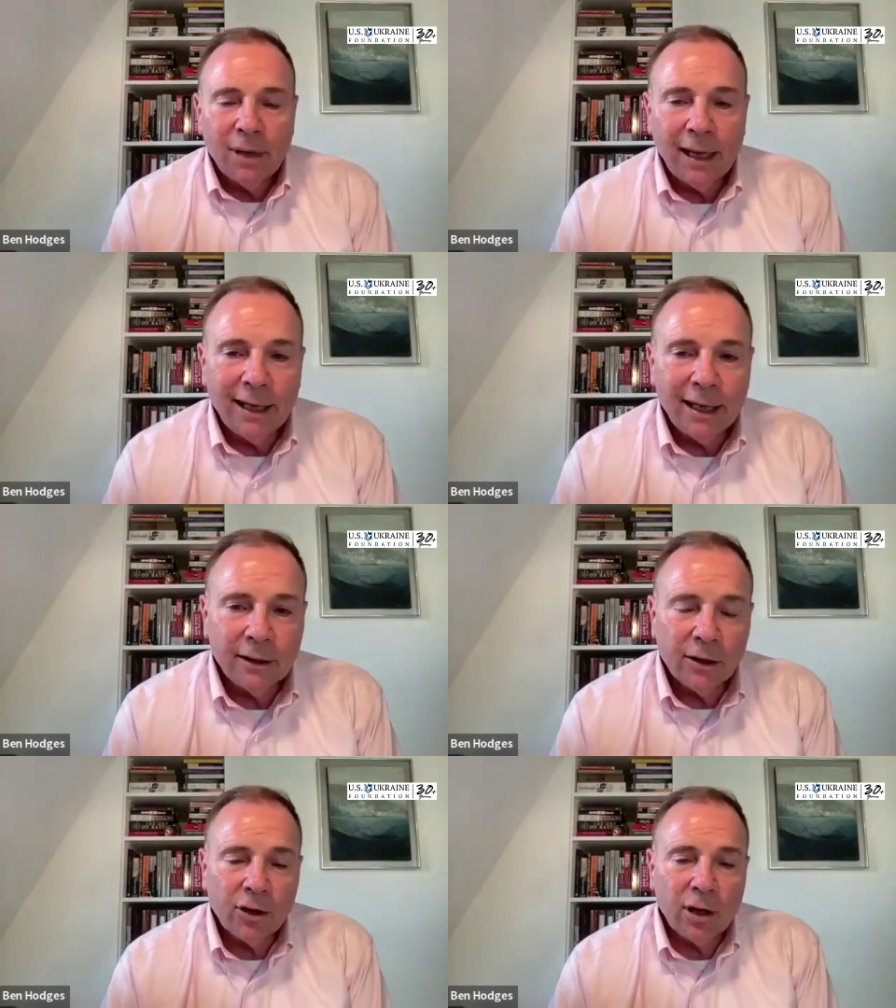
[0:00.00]
by the
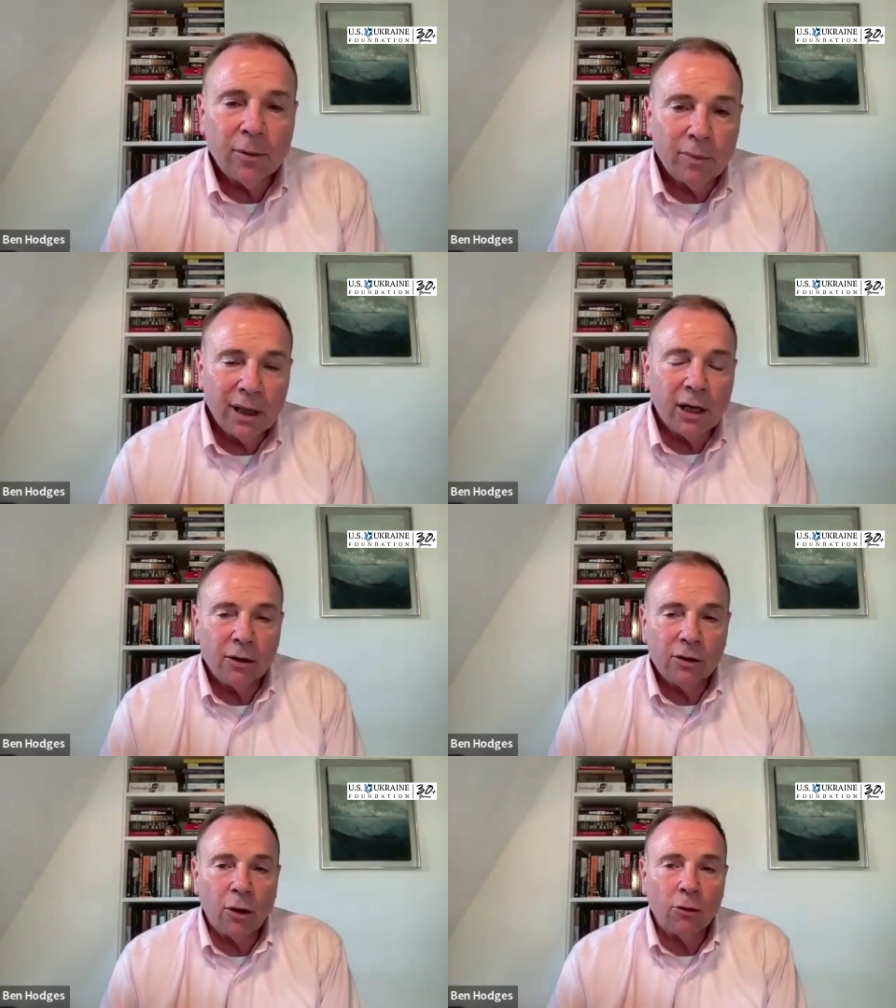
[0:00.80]
end of this summer,
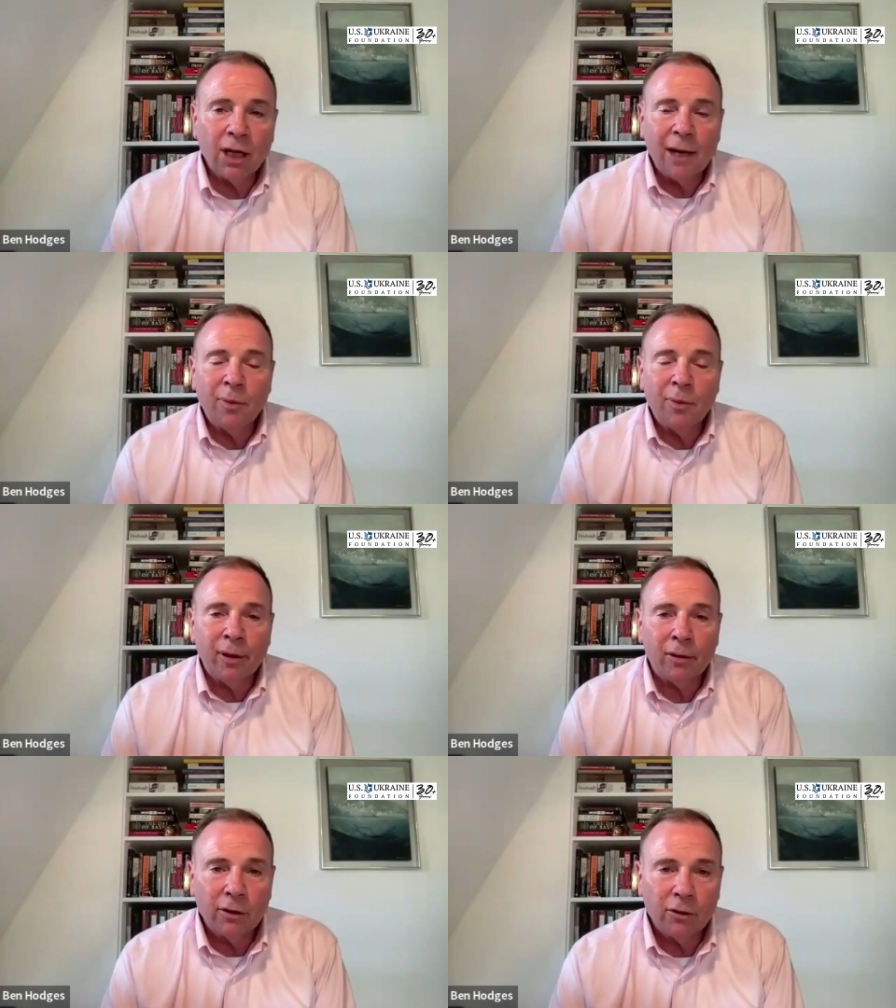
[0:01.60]
because those
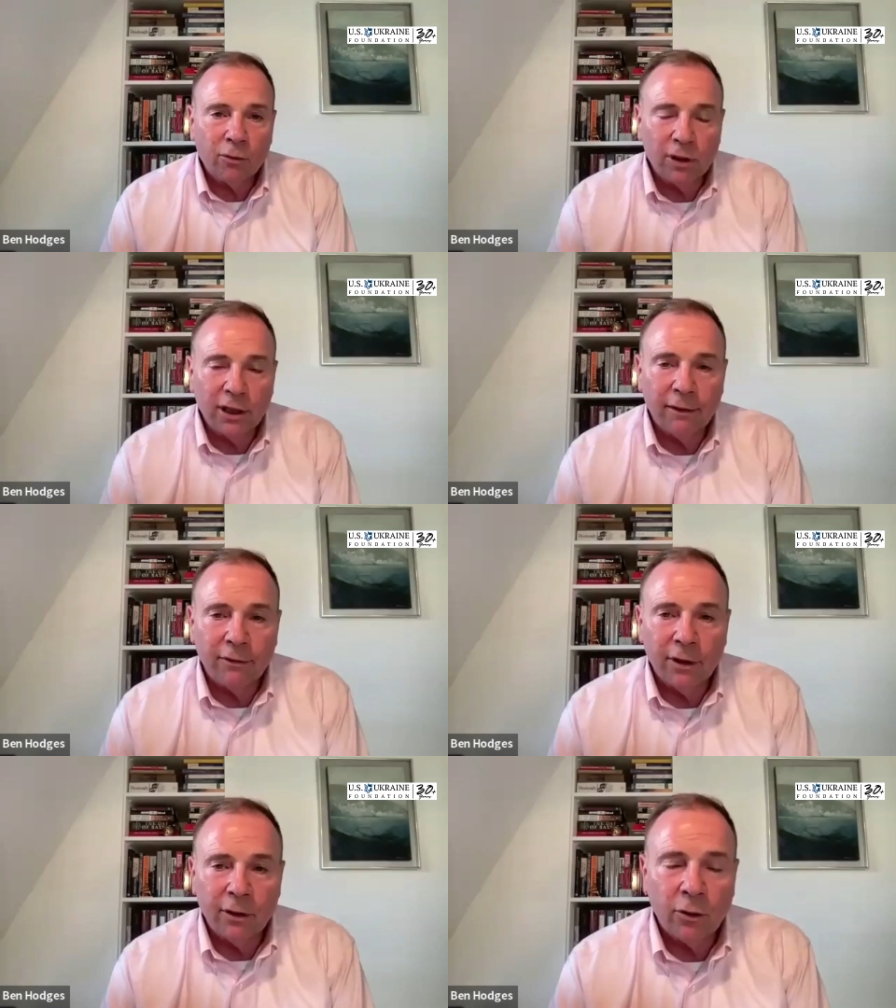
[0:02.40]
capabilities would
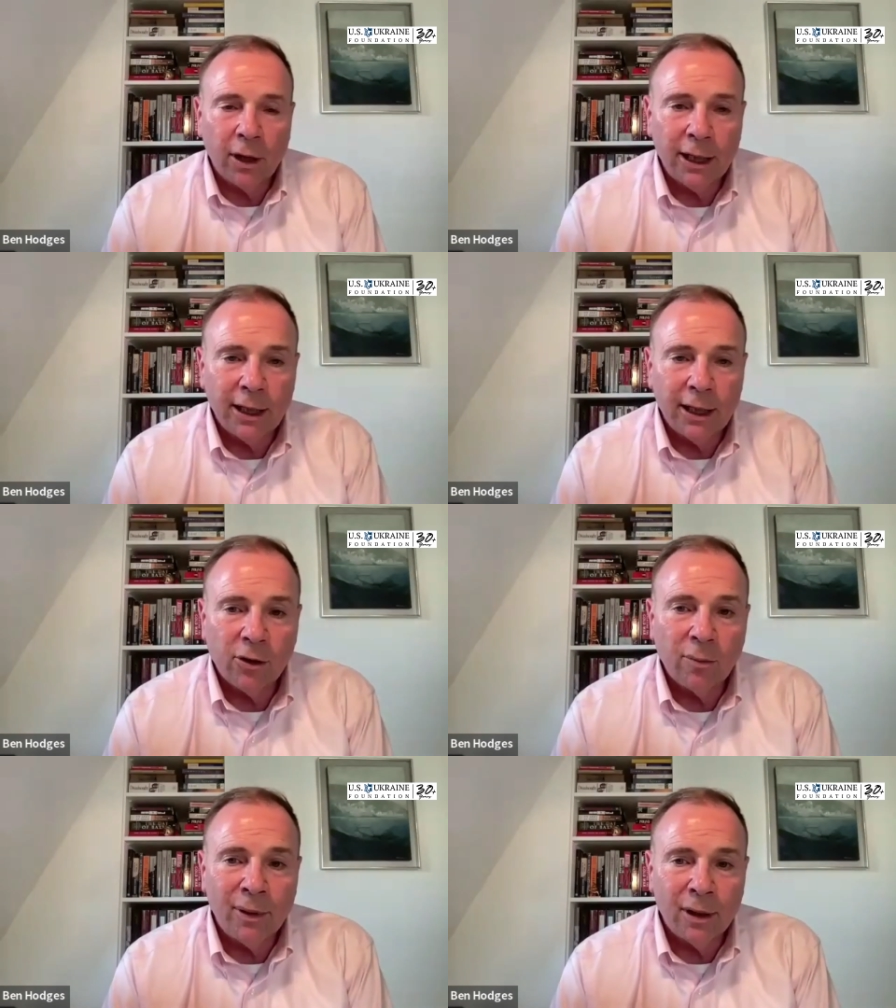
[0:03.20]
give the
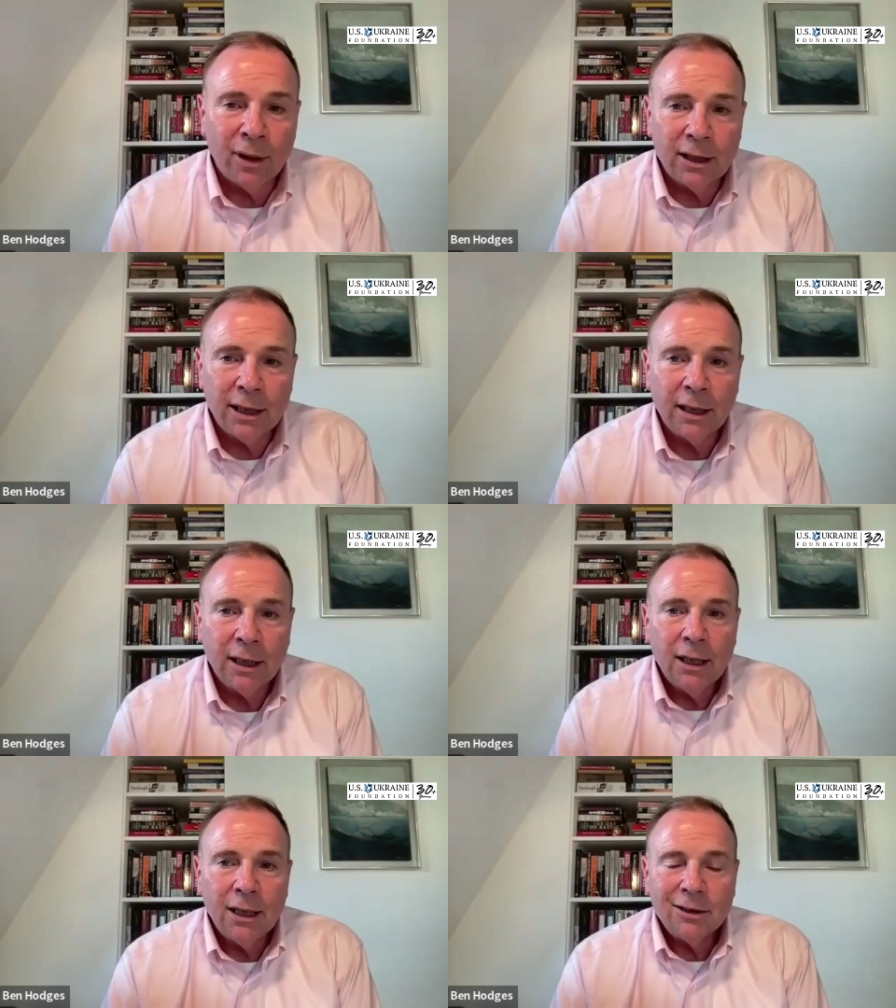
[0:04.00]
Ukrainians the ability